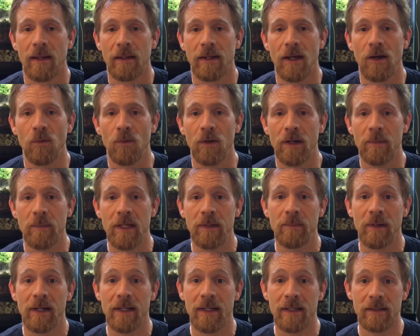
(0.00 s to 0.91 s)
Now what I mean
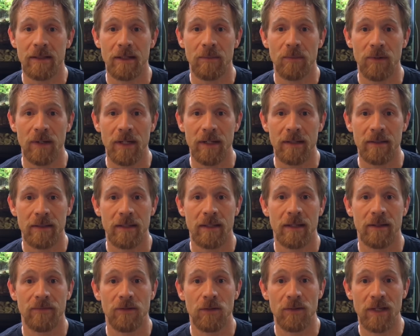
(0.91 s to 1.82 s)
by easy to breed is
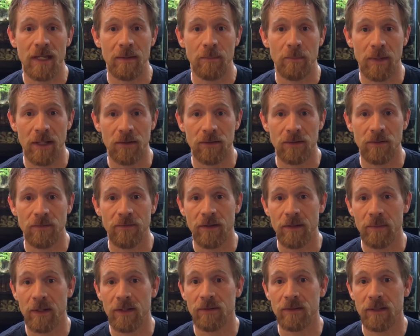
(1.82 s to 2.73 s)
that if you keep males and
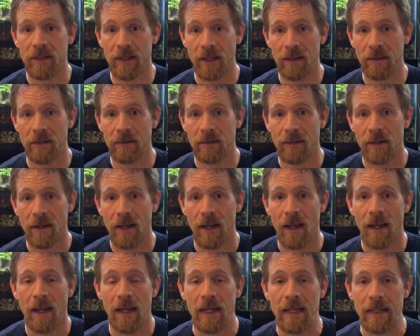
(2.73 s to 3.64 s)
females together
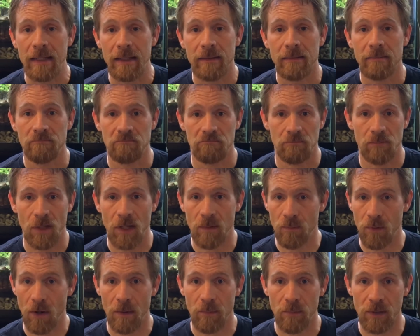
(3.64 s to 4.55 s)
in the
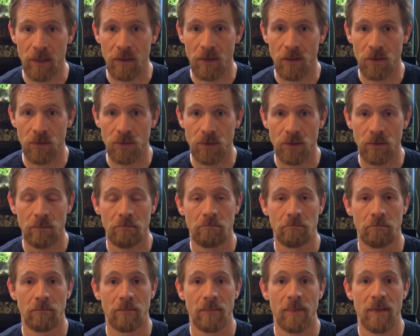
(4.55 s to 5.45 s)
proper enclosure,
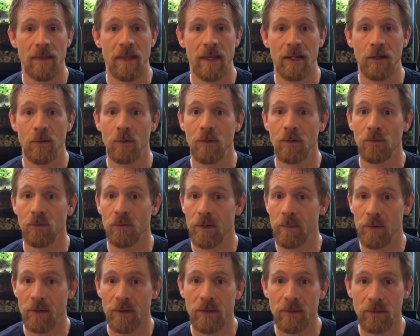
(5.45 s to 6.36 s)
they will
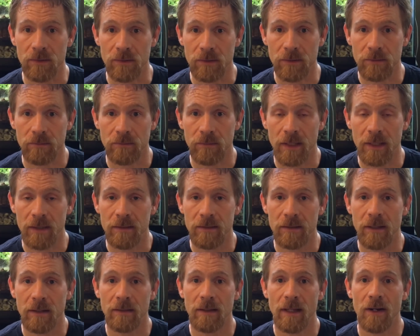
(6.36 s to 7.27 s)
reproduce. It's
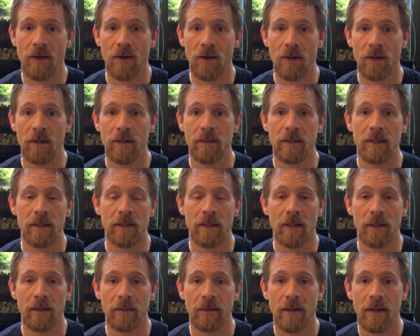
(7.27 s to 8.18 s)
not that hard. The
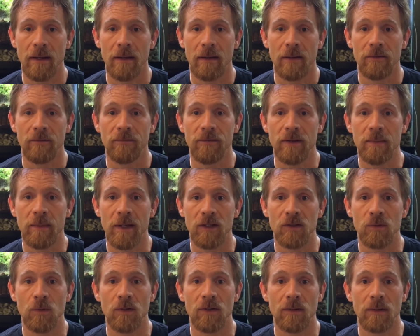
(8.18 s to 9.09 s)
uh,
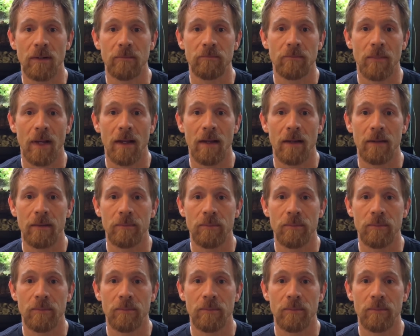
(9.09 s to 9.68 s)
females will uh,